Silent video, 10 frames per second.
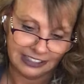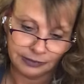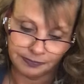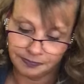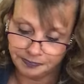
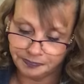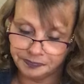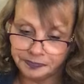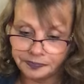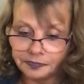
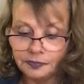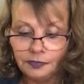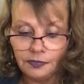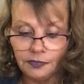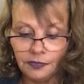
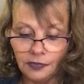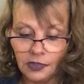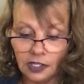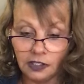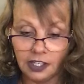
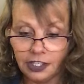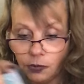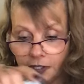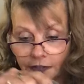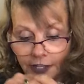All right,
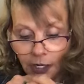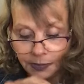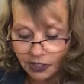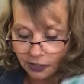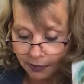Queen of Cups
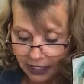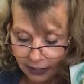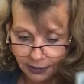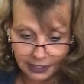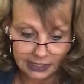at the bottom
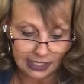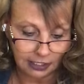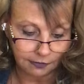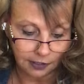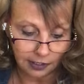on the deck,
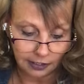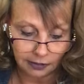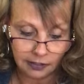Virgo.